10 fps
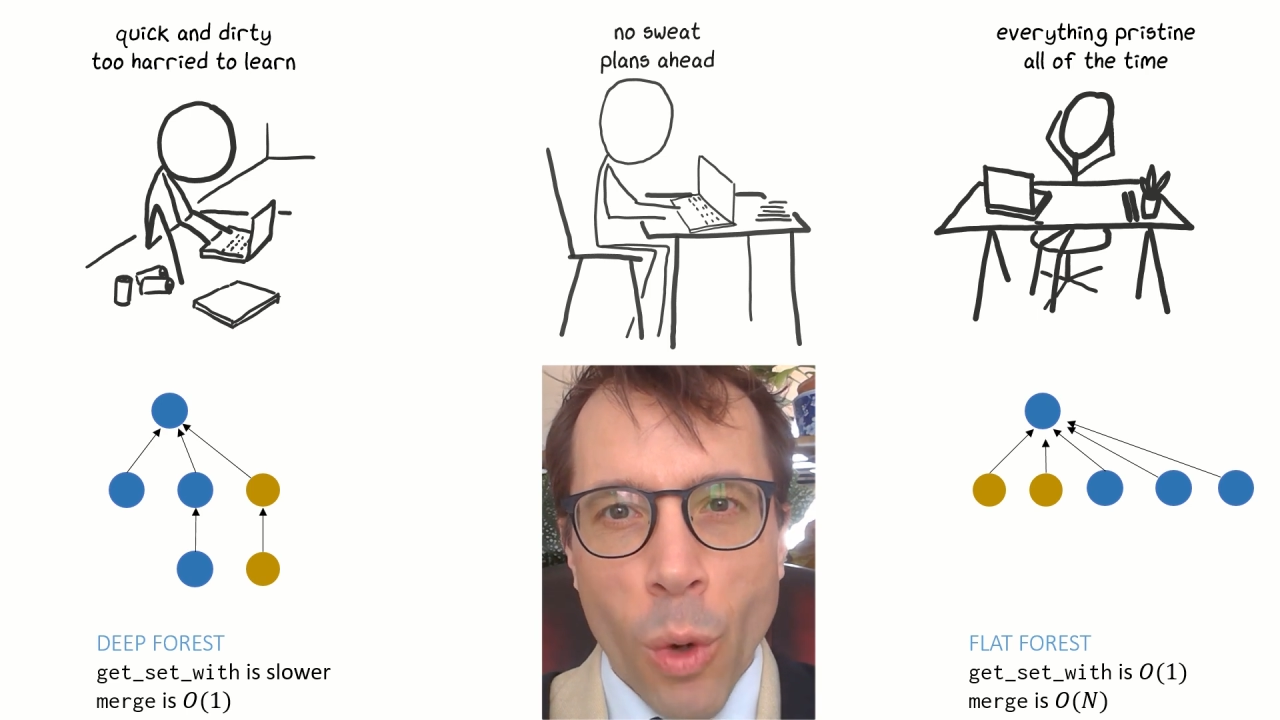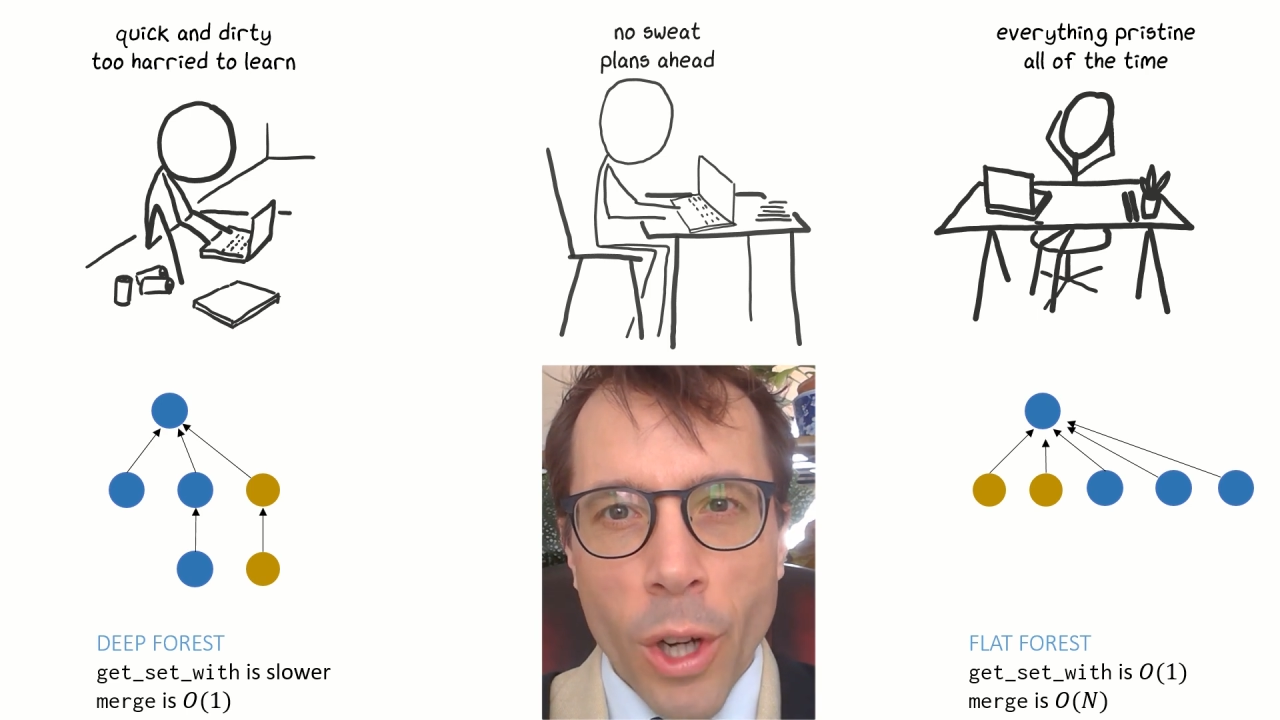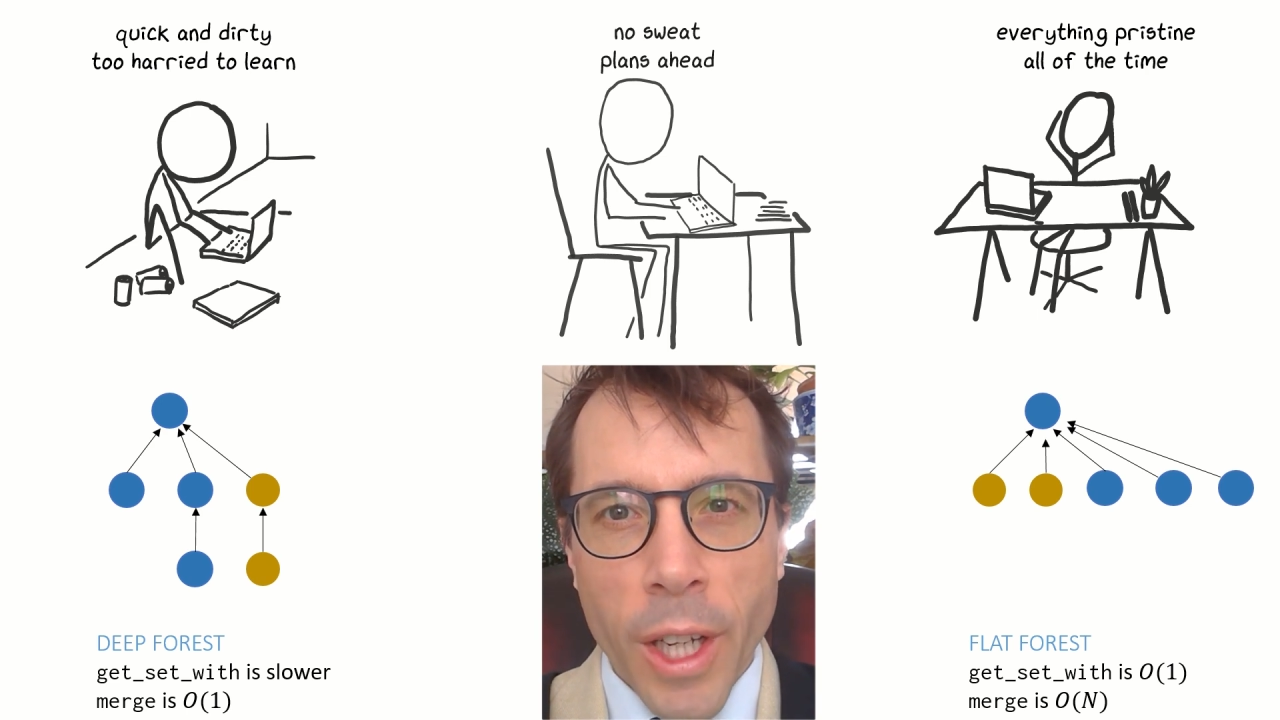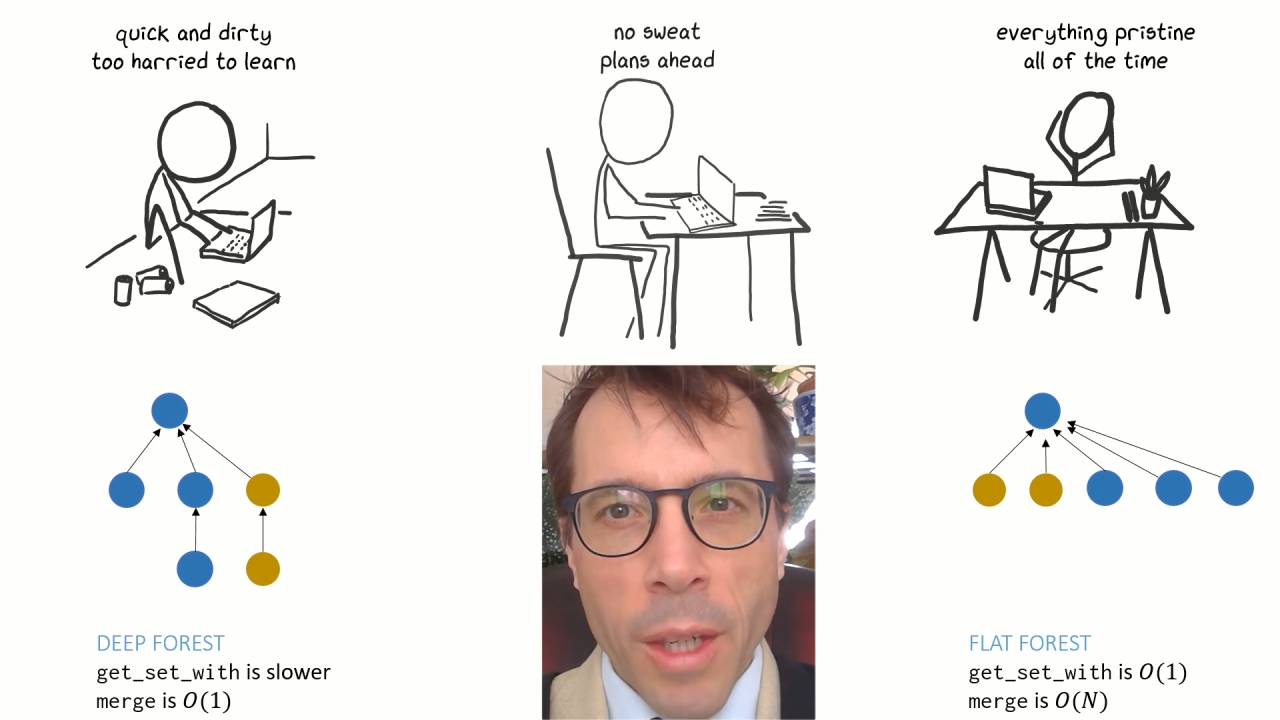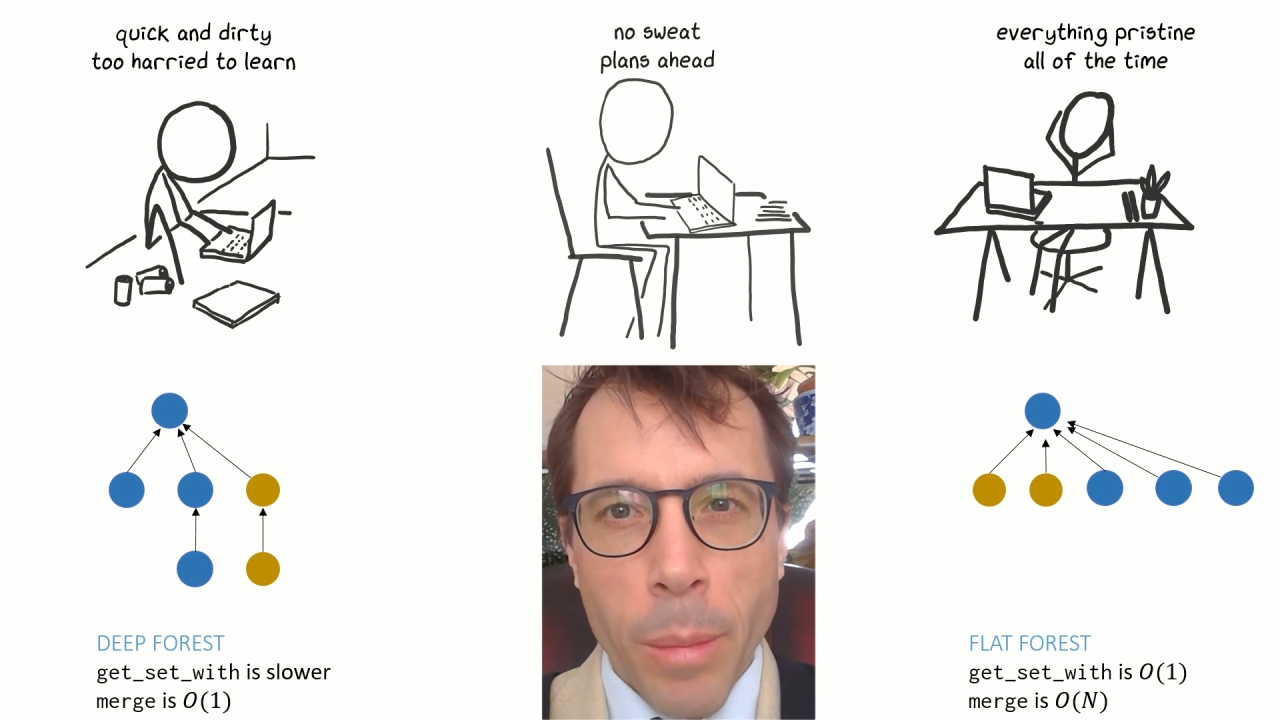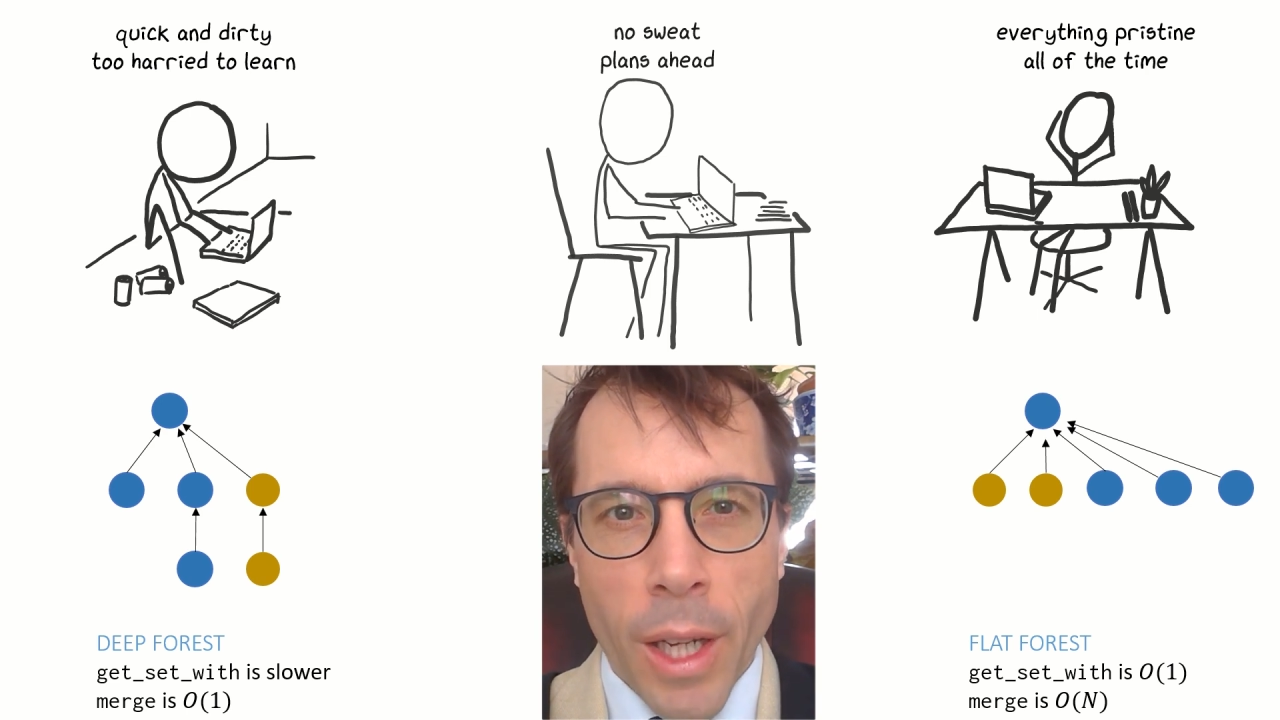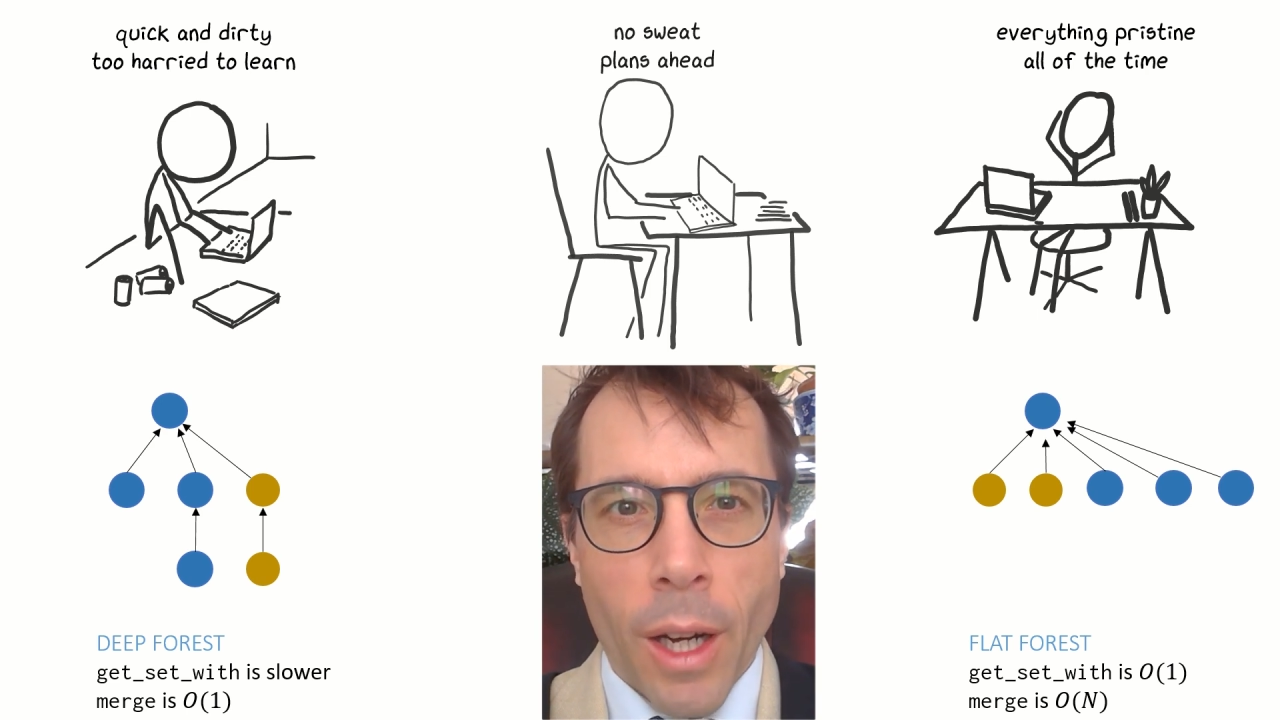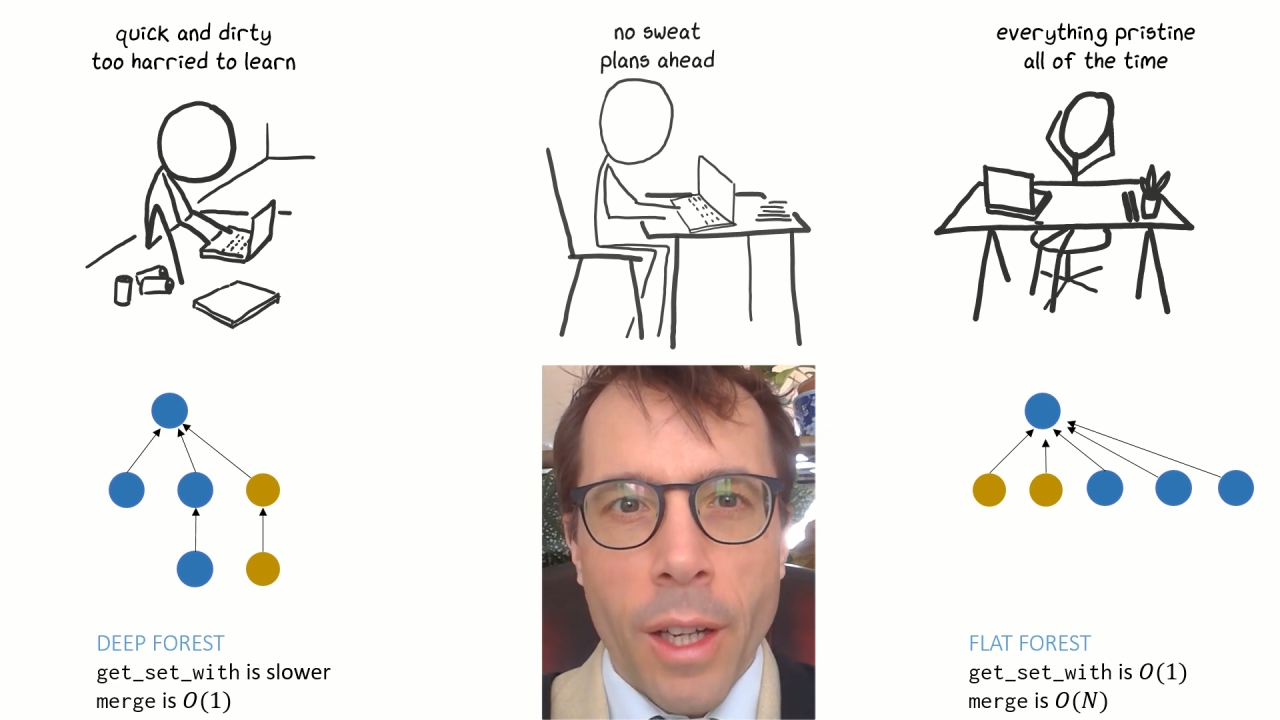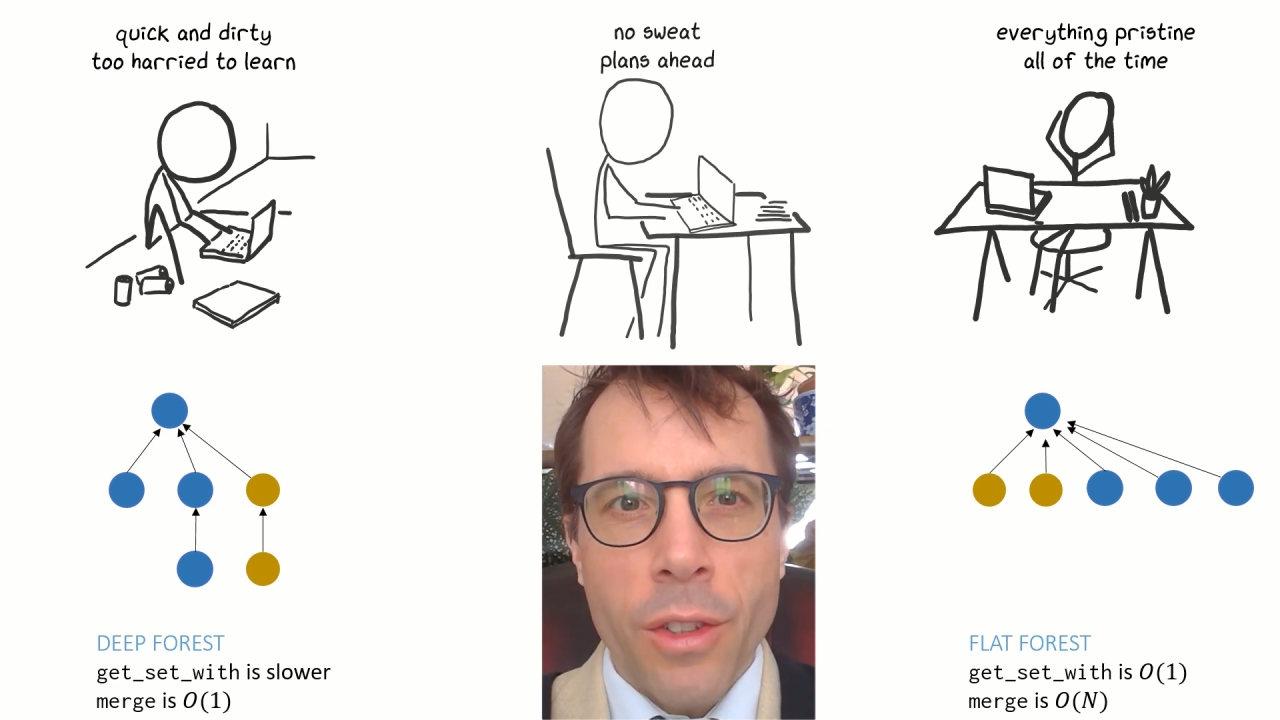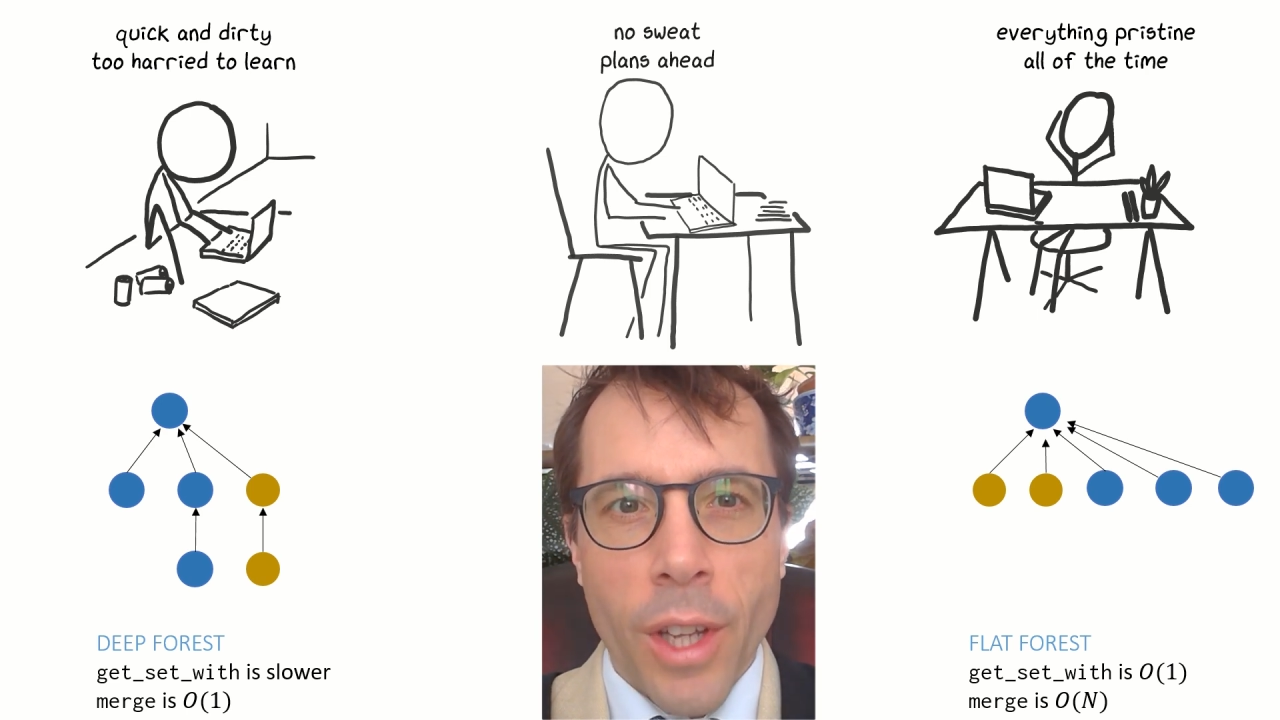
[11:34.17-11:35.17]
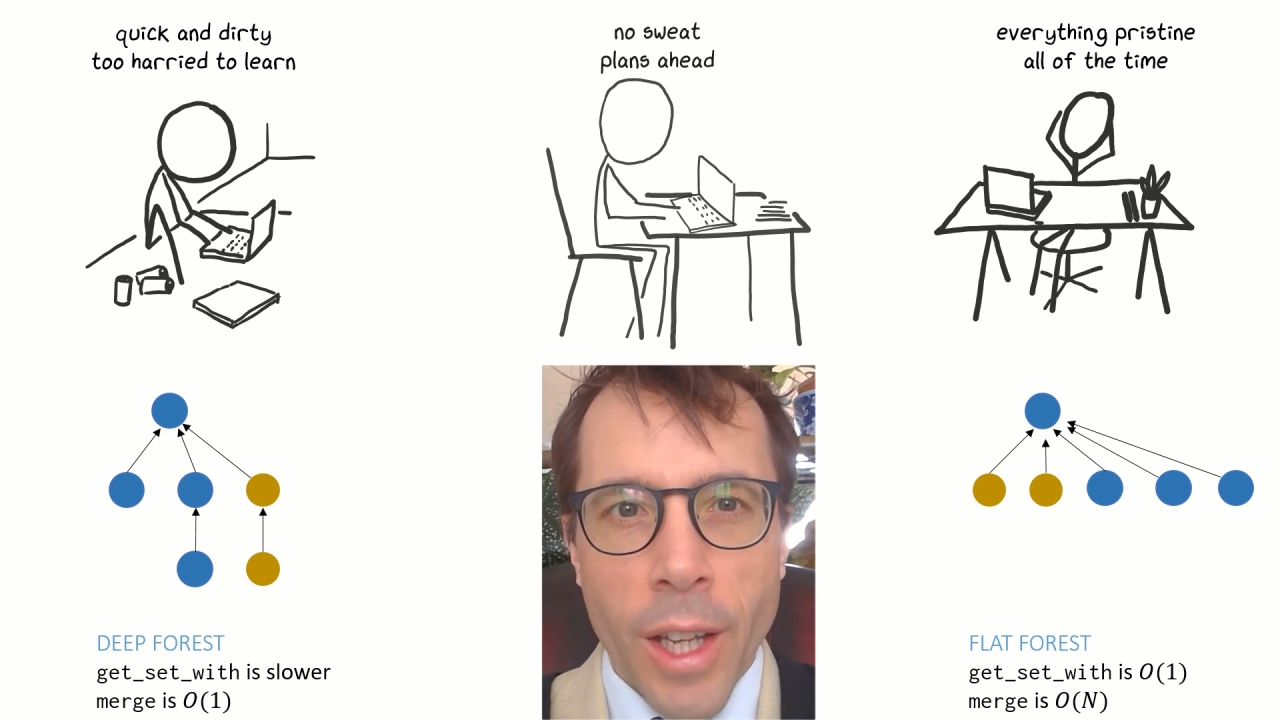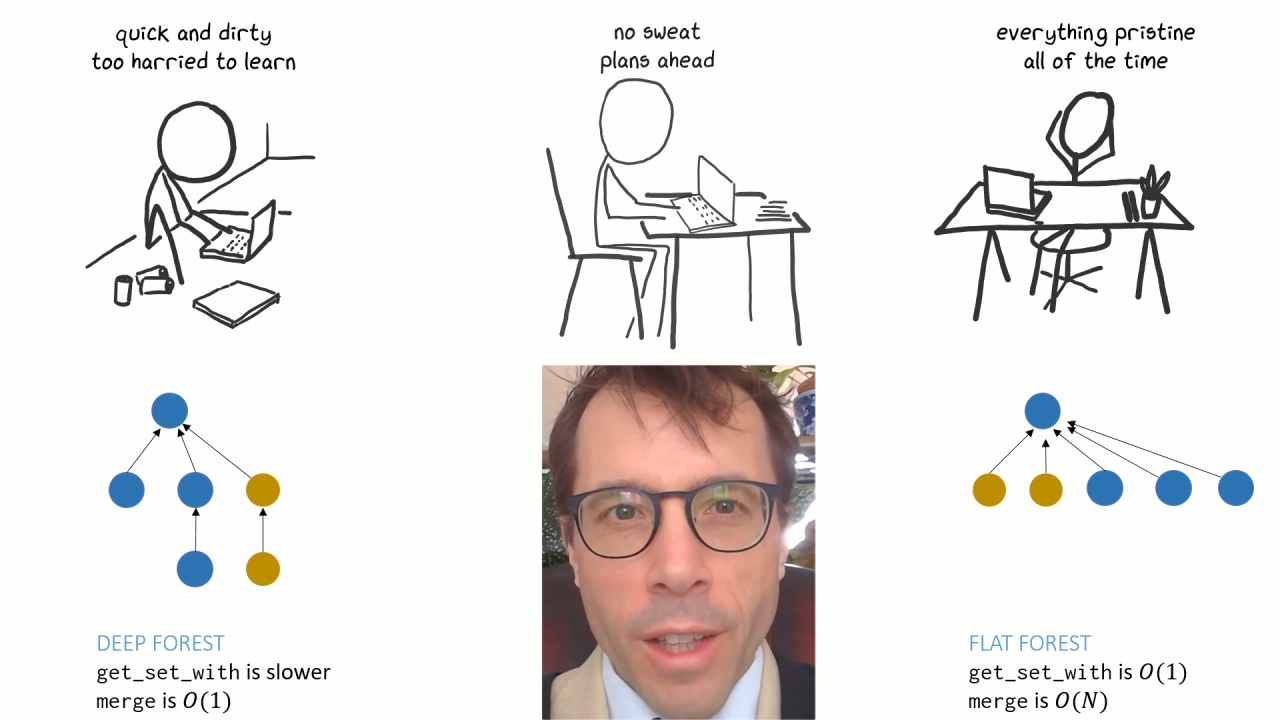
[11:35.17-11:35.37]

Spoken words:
working behind